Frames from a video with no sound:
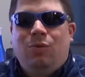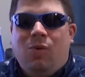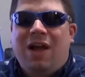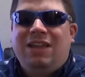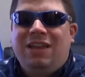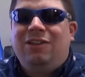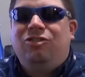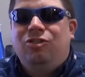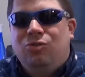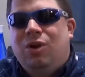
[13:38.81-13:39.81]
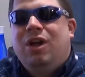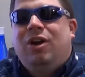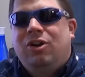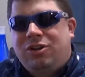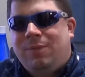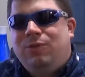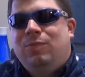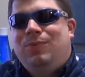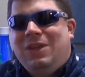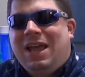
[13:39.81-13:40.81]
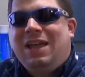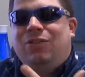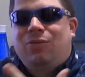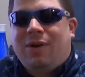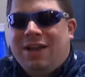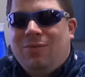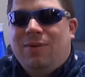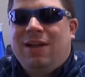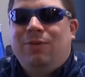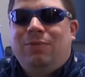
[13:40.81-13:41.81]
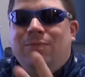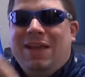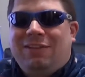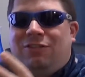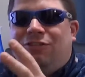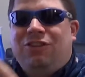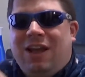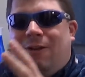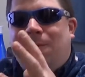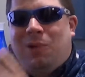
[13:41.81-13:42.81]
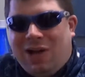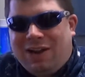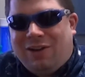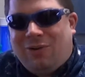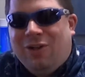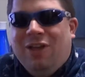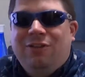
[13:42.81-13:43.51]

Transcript: Why can't you hook up your PA the right way with mixed channel mono